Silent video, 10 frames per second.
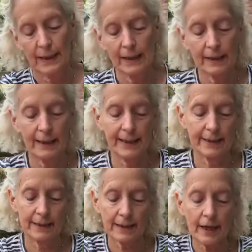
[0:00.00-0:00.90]
All right,
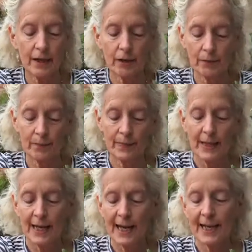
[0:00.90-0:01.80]
so
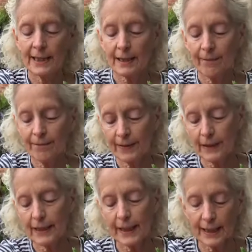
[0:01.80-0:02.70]
as I'm
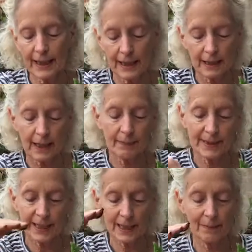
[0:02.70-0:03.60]
filling it in, I'm
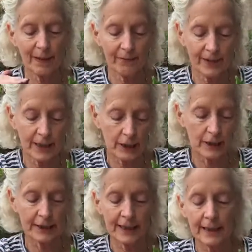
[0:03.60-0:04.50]
taking my
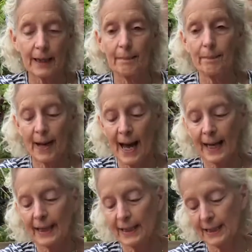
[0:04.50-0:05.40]
fingers and I'm
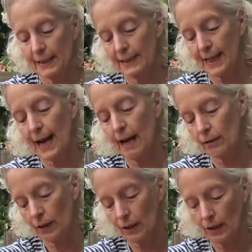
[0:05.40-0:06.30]
patting it
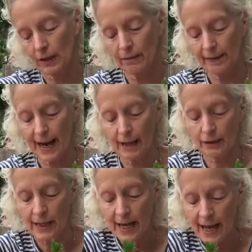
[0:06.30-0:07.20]
down all
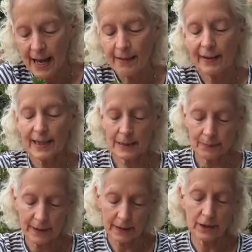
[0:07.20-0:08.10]
around. And that's
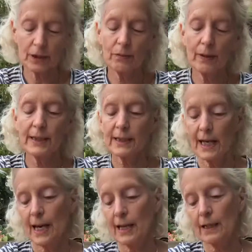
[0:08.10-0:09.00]
because you want to
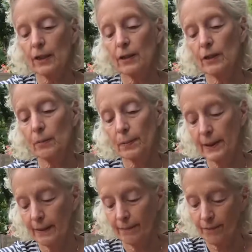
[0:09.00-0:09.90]
anchor your
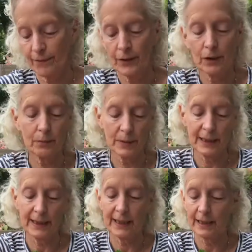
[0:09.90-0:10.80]
plant
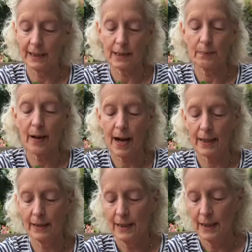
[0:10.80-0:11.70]
firmly in its pot.